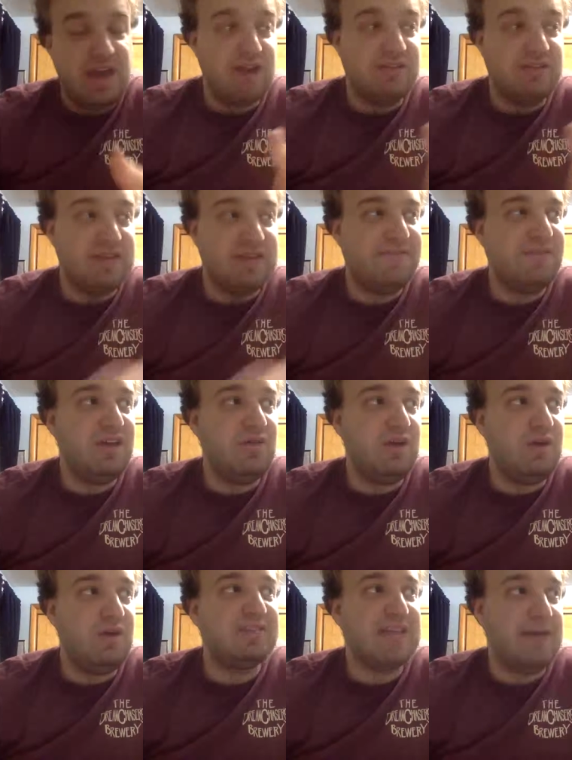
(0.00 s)
You know, definitely
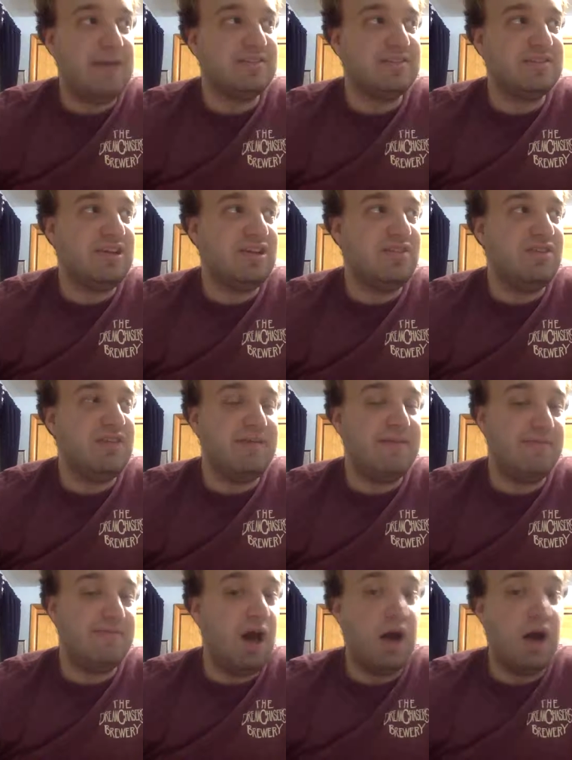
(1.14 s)
well-established, like, you know,
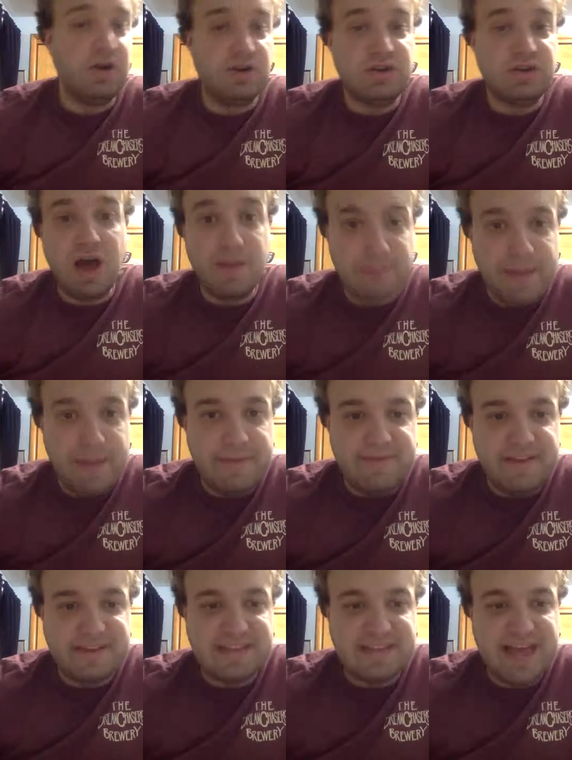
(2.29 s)
that underdog
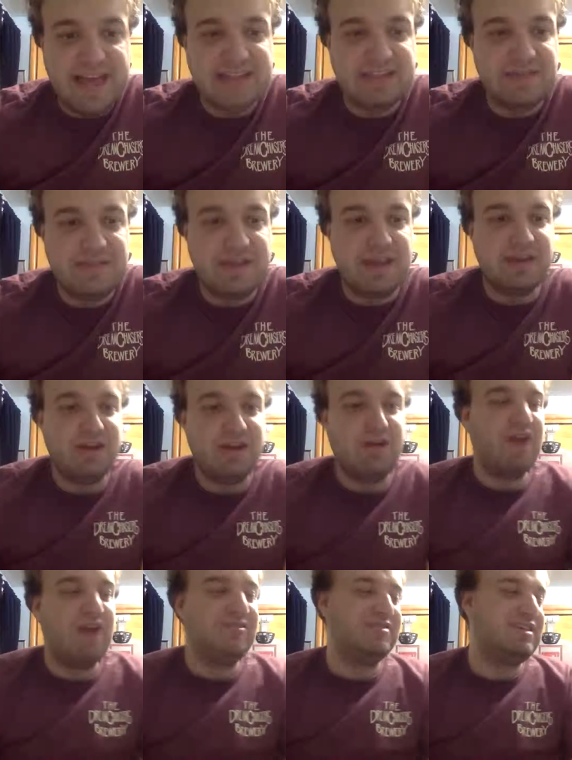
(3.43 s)
babyface tag team that, you know,
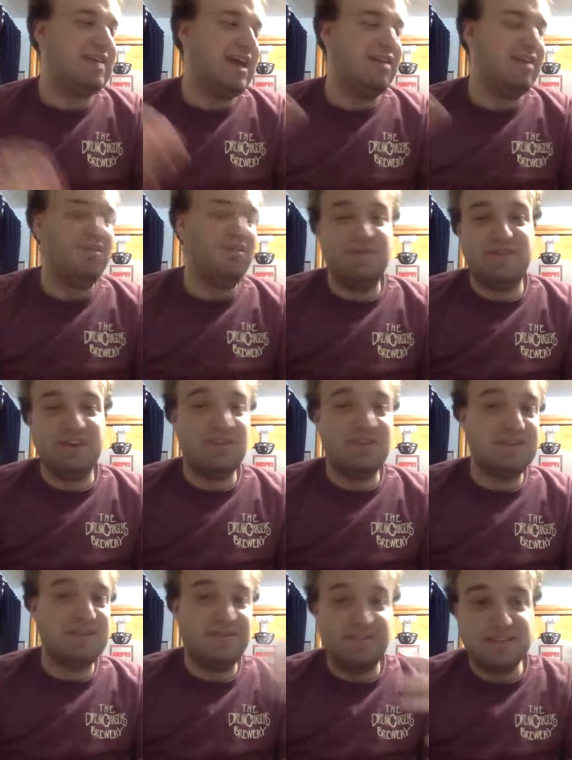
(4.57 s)
obviously they had a little bit of, you
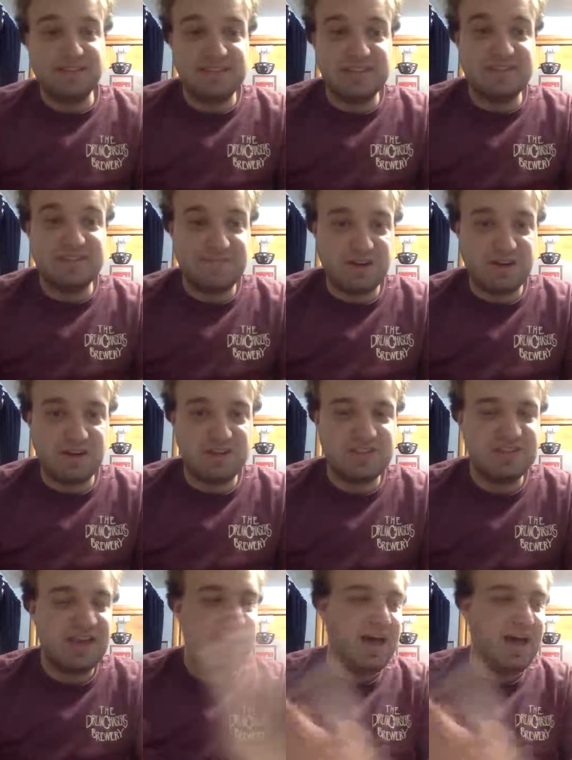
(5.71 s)
know, differences at
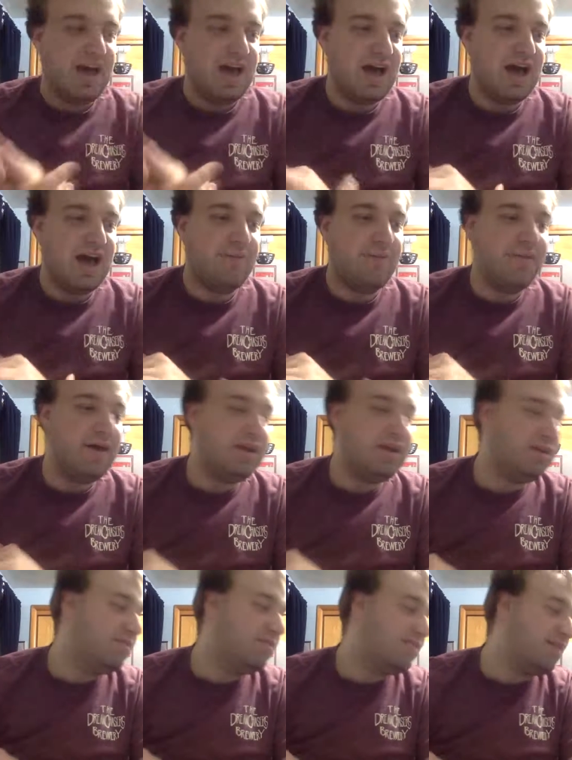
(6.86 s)
first. Uh, but, you
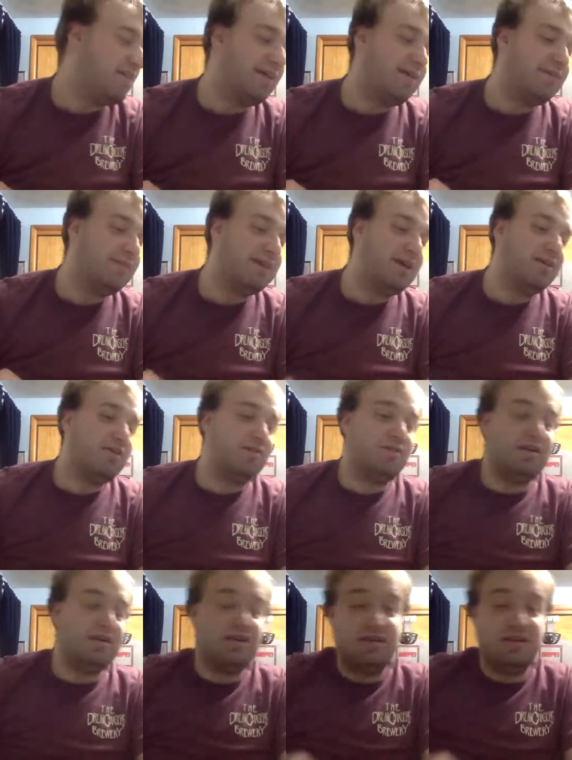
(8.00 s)
know, they've kind of come
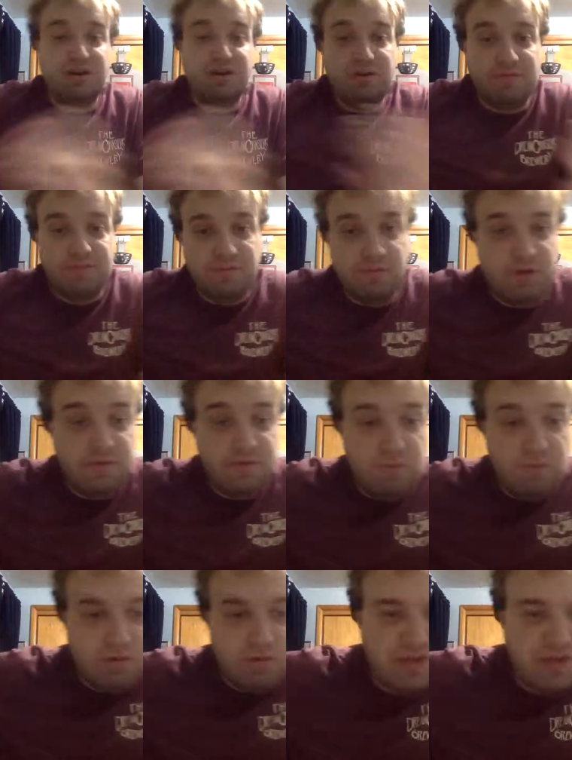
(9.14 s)
together and, you know, really
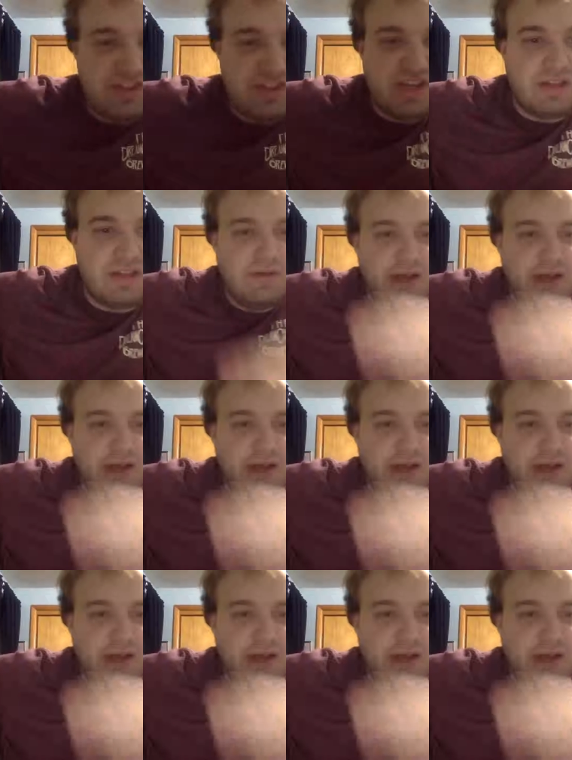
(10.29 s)
worked well with each other.